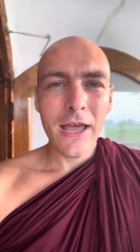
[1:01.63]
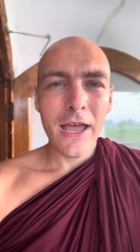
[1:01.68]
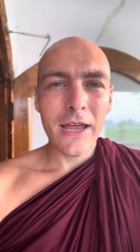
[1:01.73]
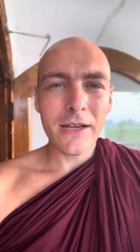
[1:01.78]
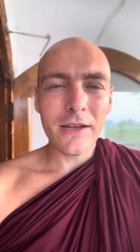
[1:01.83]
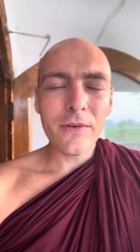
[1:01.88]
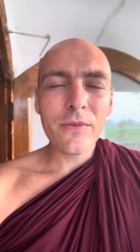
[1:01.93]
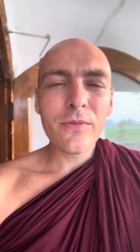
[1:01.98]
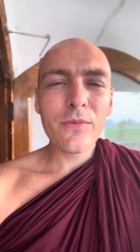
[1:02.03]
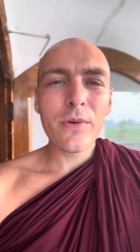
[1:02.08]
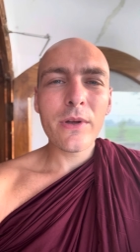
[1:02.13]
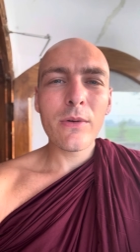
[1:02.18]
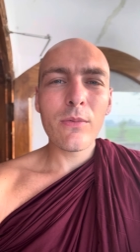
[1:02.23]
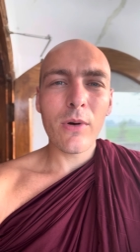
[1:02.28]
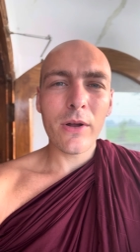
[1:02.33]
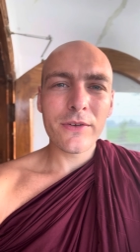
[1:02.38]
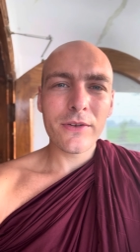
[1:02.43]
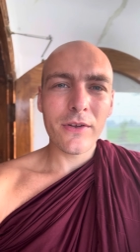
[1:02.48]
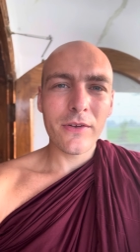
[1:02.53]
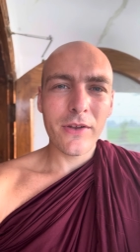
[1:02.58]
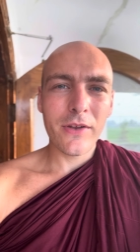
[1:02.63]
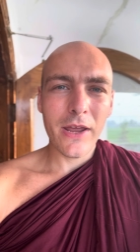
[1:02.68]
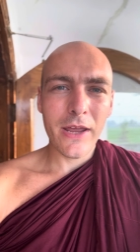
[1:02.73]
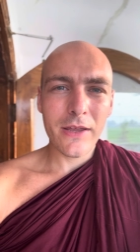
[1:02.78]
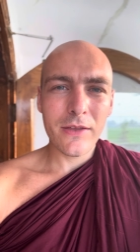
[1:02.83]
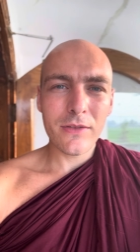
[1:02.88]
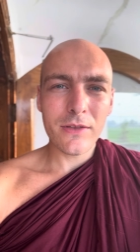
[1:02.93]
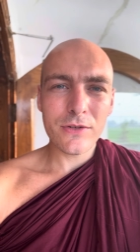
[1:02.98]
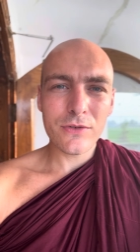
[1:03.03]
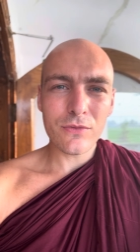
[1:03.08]
And if we want to
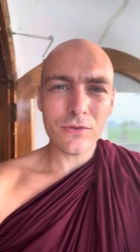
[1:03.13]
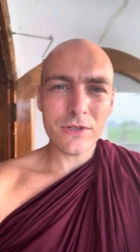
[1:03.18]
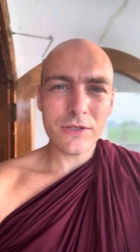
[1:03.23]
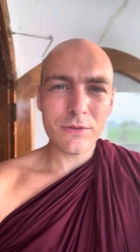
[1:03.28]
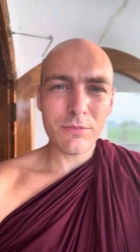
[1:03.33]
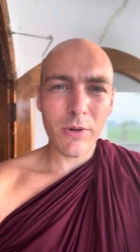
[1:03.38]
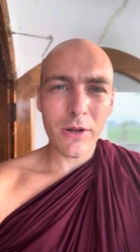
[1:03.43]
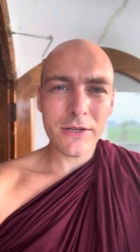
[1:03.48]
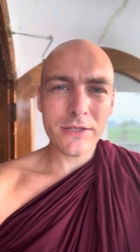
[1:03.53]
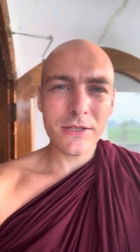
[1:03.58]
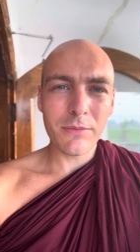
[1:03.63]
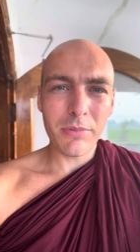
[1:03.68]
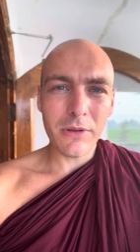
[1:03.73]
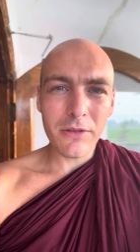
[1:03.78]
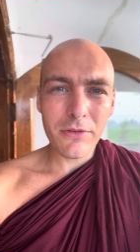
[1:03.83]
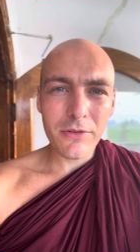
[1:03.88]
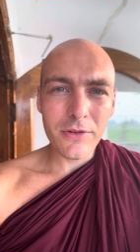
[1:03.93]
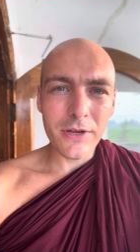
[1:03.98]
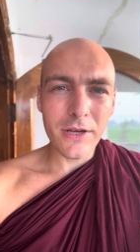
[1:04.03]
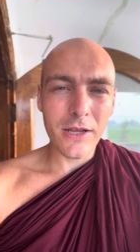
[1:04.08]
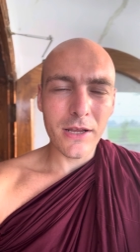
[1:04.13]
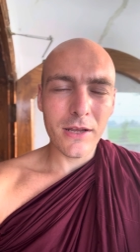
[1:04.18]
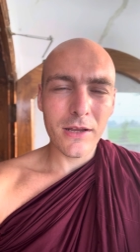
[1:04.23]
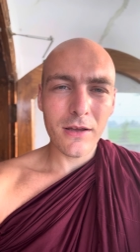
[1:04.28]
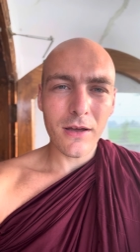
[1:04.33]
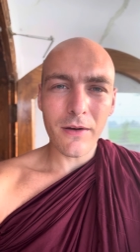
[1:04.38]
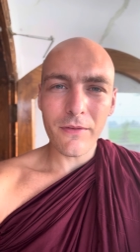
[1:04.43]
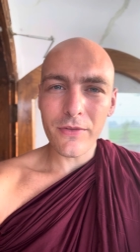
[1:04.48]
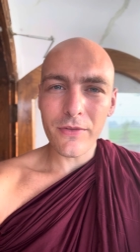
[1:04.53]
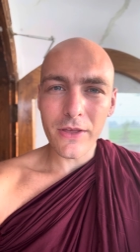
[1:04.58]
take this responsibility
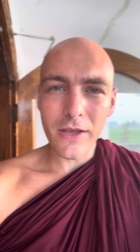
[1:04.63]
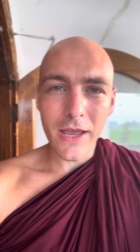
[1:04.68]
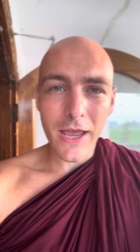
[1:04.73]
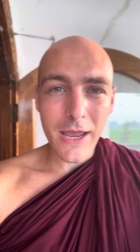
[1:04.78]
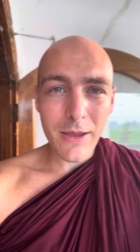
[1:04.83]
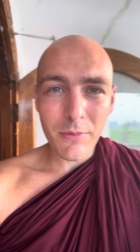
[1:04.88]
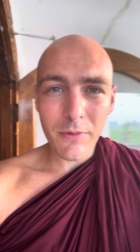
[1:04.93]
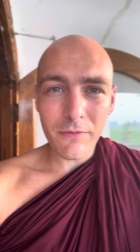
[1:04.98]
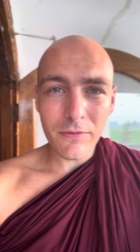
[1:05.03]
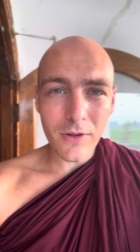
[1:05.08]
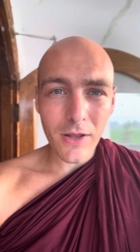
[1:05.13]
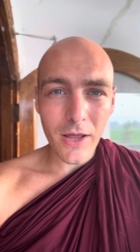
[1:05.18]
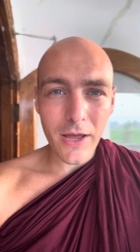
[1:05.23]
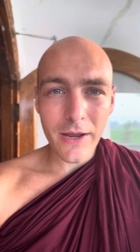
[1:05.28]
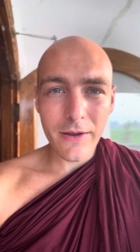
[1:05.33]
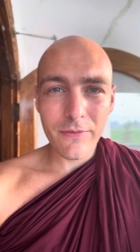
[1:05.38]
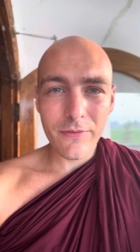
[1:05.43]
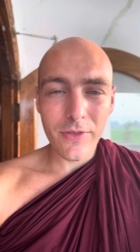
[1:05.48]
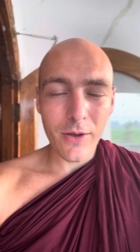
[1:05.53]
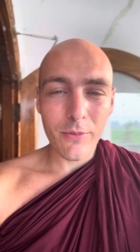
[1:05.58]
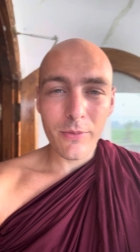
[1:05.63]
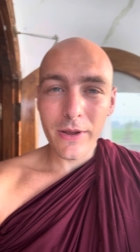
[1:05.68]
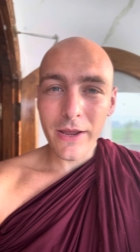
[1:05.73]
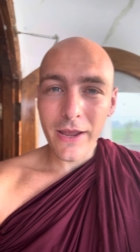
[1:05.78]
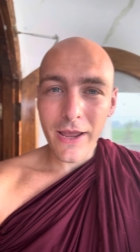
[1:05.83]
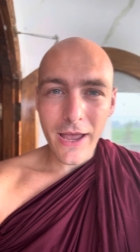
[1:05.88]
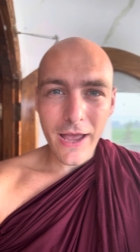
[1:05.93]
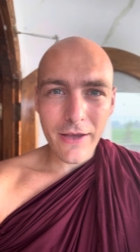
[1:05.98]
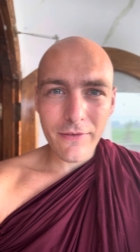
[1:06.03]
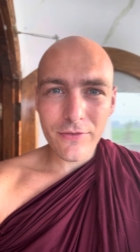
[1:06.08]
of the game of life that we
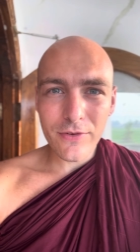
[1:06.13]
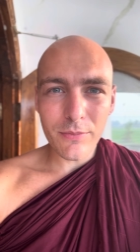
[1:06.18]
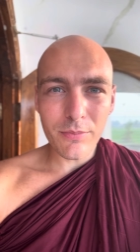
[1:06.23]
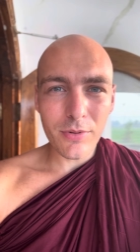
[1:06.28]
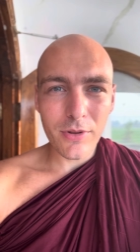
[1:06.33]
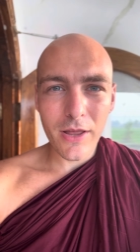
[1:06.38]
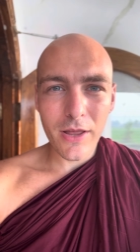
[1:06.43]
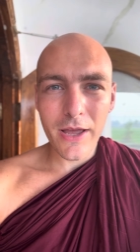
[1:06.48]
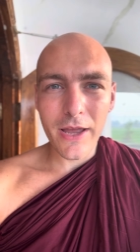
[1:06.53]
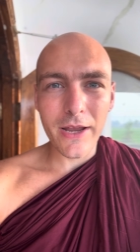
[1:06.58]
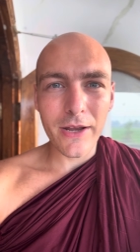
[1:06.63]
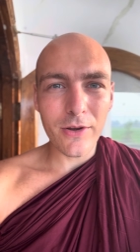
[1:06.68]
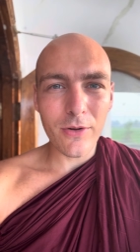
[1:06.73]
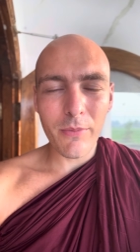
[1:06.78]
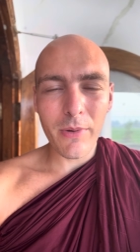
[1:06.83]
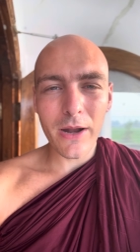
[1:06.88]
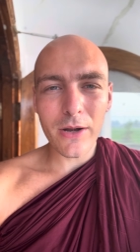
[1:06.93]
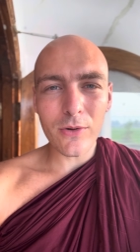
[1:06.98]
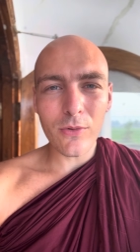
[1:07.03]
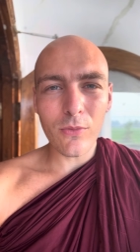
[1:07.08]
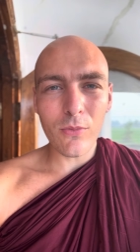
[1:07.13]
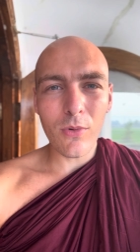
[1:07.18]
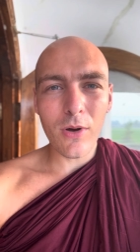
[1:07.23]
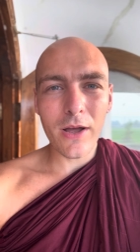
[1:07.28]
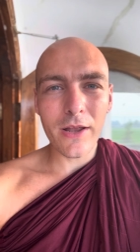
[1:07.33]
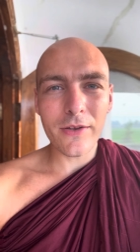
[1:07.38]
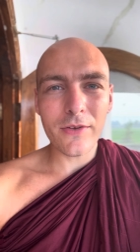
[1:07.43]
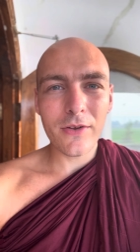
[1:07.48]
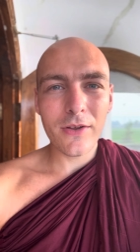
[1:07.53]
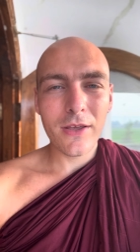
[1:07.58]
have to play no matter
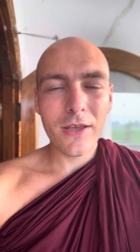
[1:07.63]
what,